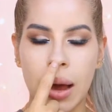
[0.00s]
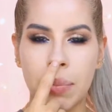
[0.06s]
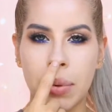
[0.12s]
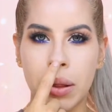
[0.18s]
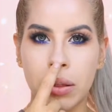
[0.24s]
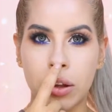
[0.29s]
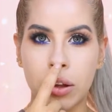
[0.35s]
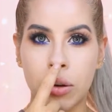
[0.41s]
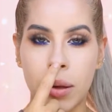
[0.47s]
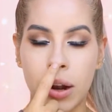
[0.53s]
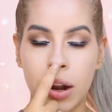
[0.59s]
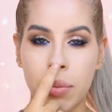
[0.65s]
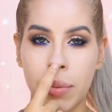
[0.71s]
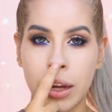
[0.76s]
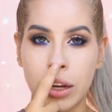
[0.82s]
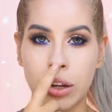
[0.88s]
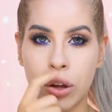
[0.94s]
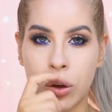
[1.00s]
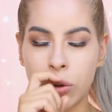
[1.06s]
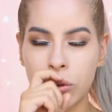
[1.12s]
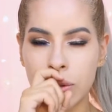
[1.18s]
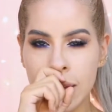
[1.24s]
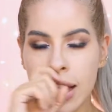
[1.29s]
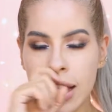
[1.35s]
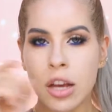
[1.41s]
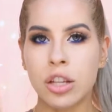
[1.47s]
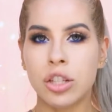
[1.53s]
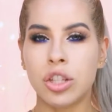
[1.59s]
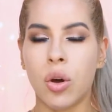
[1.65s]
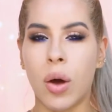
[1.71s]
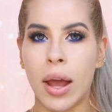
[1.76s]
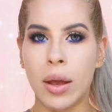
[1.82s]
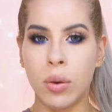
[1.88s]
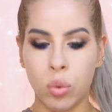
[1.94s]
up a little bit on my nose,
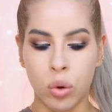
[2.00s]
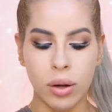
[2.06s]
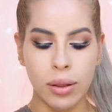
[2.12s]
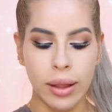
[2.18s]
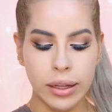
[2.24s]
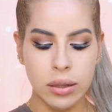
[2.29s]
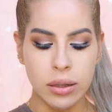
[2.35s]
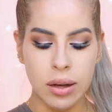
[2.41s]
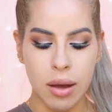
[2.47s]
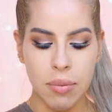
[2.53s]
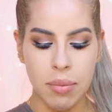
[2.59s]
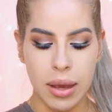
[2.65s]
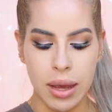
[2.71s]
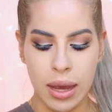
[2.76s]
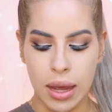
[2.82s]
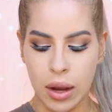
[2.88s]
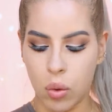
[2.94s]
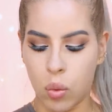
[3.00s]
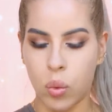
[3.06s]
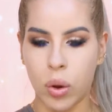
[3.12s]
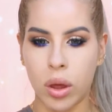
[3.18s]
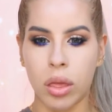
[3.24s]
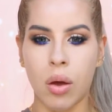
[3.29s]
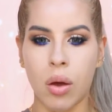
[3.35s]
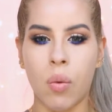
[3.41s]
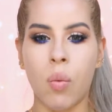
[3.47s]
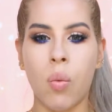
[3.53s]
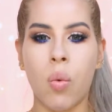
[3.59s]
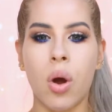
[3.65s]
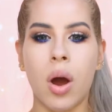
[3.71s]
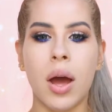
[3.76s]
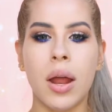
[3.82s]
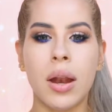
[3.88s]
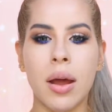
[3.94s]
so I would like to come in with
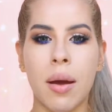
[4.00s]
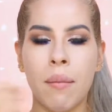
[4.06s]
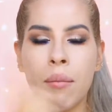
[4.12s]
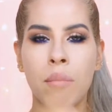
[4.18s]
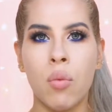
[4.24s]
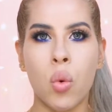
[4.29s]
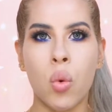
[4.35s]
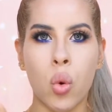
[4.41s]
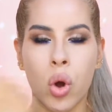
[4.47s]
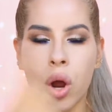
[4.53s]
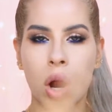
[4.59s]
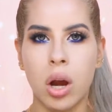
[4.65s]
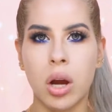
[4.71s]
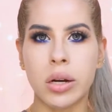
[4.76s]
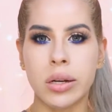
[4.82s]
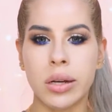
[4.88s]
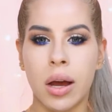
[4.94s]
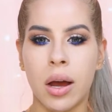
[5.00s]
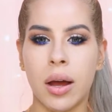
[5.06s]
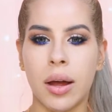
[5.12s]
one more